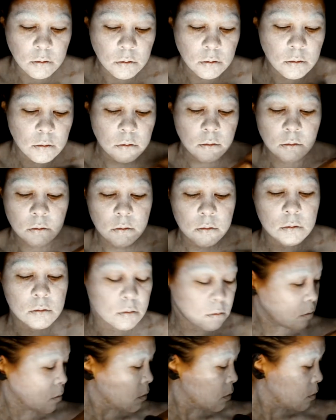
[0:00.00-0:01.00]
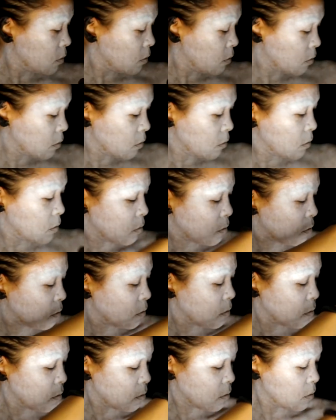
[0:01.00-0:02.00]
I spattered some white all over
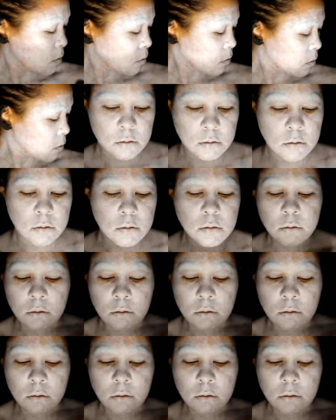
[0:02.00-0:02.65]
just in case there was